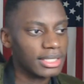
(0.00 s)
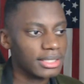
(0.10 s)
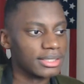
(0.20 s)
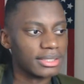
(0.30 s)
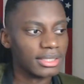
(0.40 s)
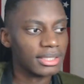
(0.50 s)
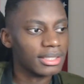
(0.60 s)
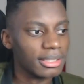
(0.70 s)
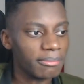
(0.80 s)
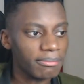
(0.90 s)
because,
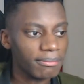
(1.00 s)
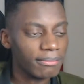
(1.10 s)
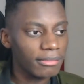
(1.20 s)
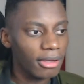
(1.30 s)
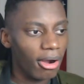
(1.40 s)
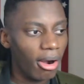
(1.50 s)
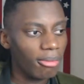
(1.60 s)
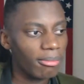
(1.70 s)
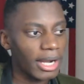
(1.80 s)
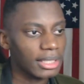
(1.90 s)
oh
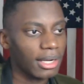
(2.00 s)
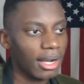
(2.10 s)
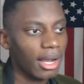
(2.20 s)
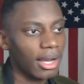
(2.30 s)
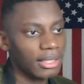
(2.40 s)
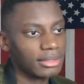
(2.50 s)
my God.